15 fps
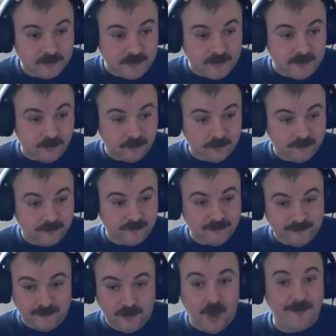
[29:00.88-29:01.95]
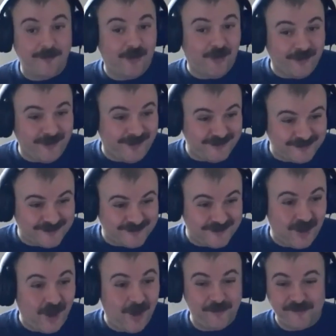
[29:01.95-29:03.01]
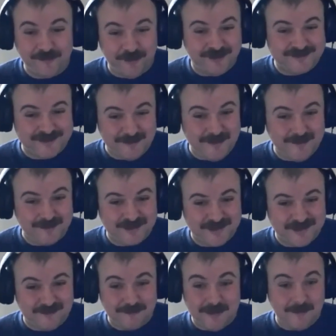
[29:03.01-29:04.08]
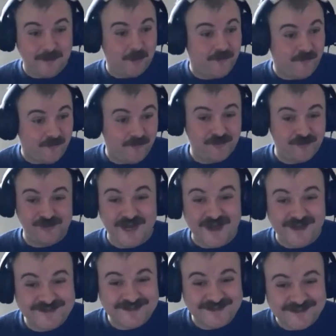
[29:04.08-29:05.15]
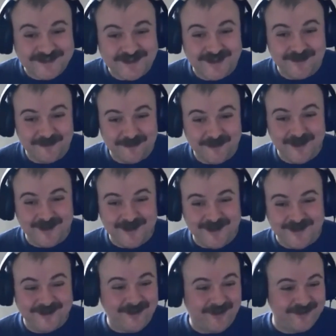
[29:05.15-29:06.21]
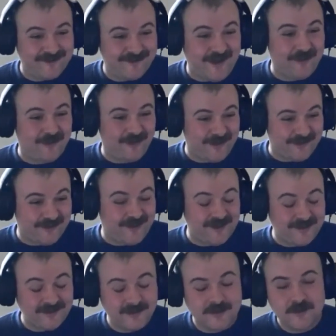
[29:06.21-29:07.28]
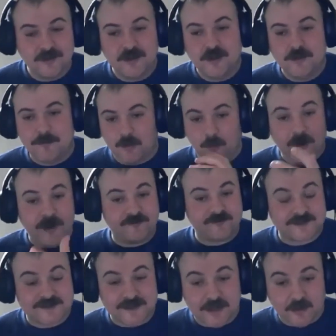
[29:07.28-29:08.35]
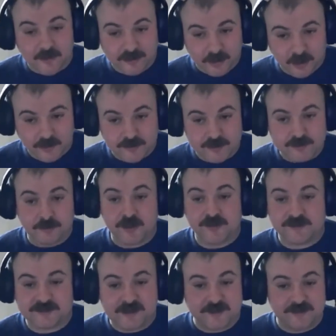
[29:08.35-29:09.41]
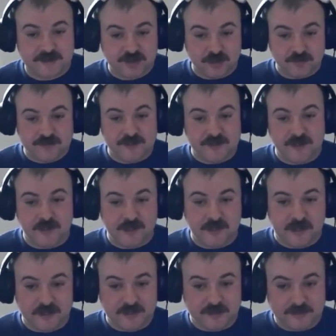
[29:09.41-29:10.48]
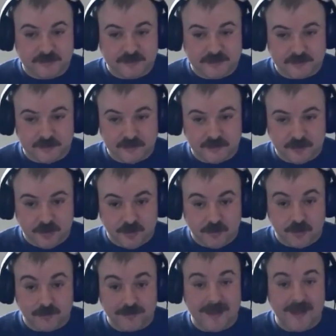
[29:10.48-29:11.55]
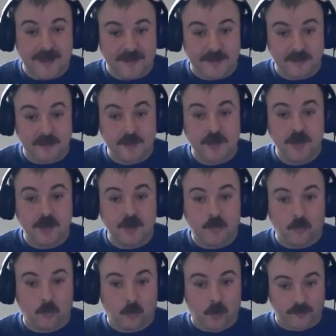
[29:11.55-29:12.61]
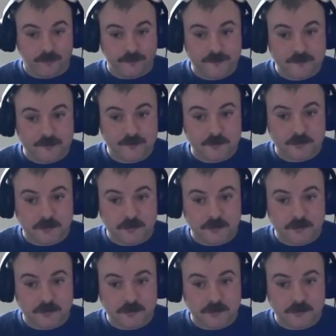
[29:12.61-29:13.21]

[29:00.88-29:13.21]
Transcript: Now, I'm not on HEC, I would have put it to the membership, maybe with a reject kind of outline thing, but we'll have to see how that goes. My understanding is UCEA and UUK want